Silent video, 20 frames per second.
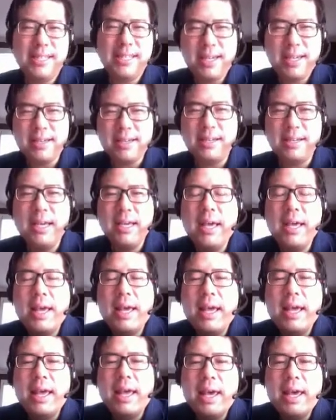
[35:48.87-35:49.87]
You're never
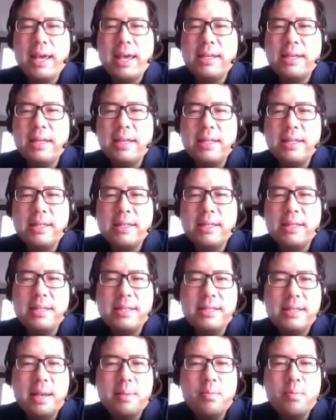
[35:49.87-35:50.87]
going to succeed.
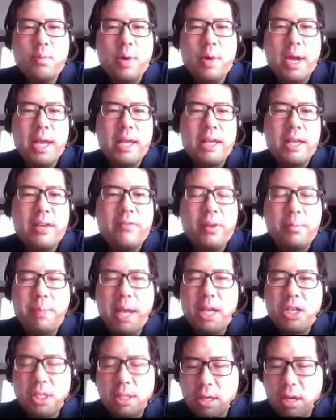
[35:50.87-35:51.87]
And in the
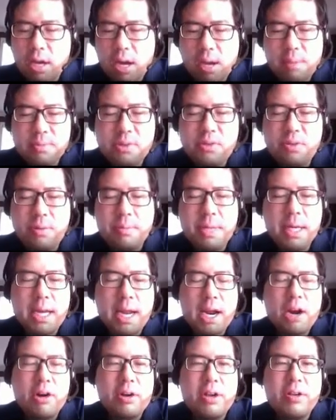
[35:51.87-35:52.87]
same way, if a
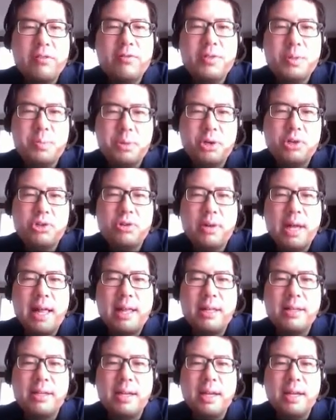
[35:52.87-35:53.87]
patient comes from an
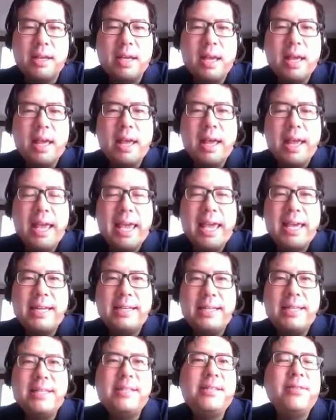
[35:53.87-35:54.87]
area of
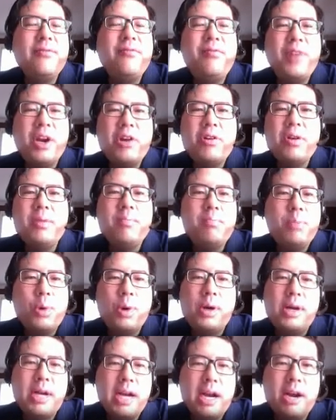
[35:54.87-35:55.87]
spirituality, and it's
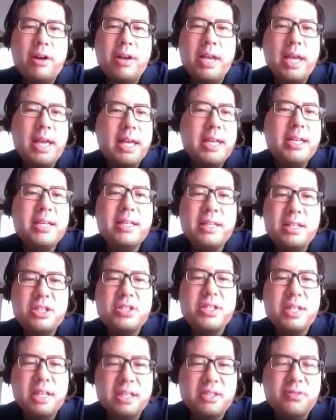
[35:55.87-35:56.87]
a very important
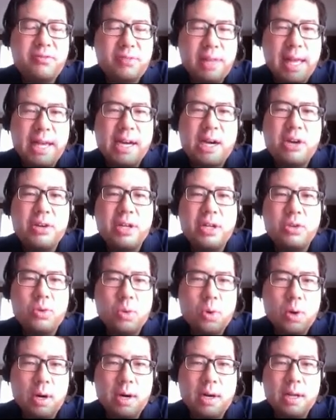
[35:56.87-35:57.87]
area, and it just gets
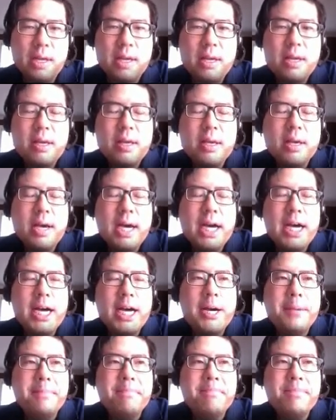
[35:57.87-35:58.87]
flat out ignored,
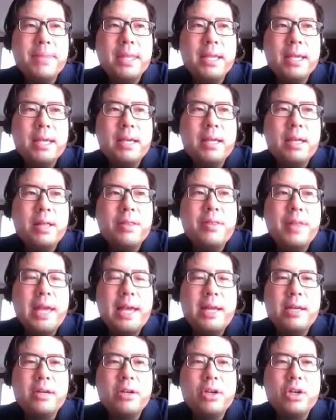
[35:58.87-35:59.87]

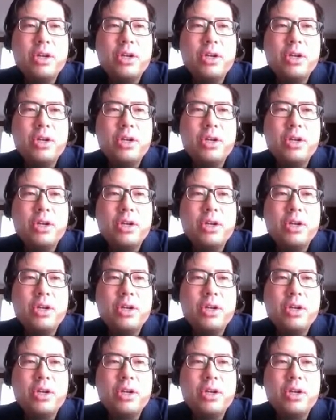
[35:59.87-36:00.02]
then